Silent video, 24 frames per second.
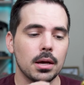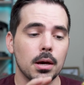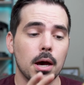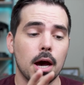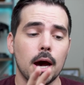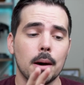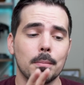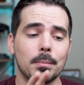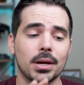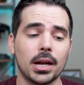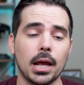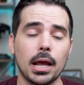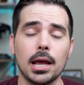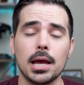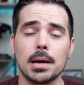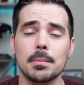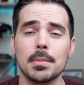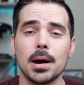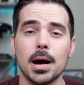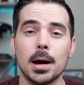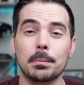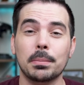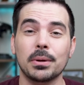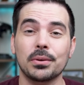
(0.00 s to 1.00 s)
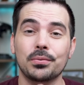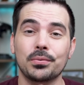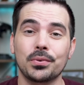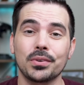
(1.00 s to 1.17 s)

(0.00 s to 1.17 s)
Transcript: but I am up